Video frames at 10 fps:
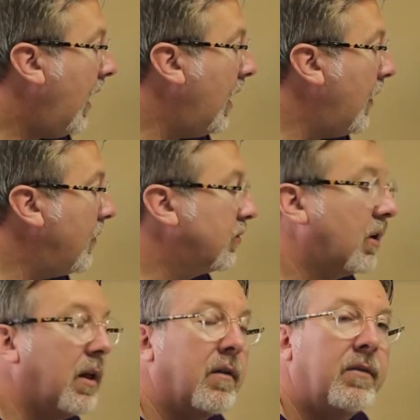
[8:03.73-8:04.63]
There's a
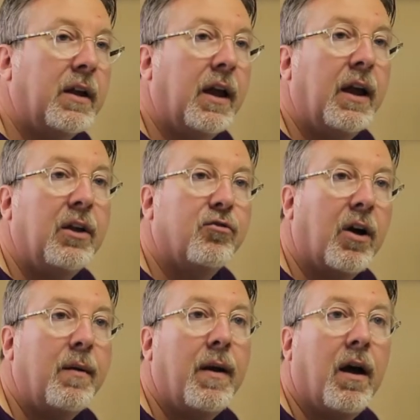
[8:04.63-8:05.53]
lot of decay,
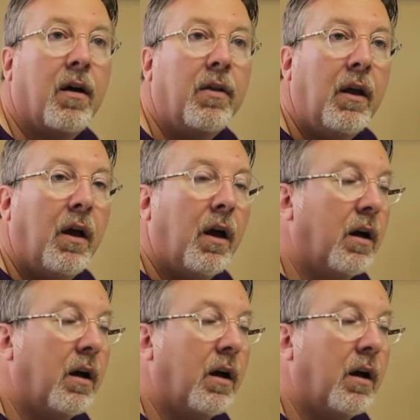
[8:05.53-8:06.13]
dry mouth,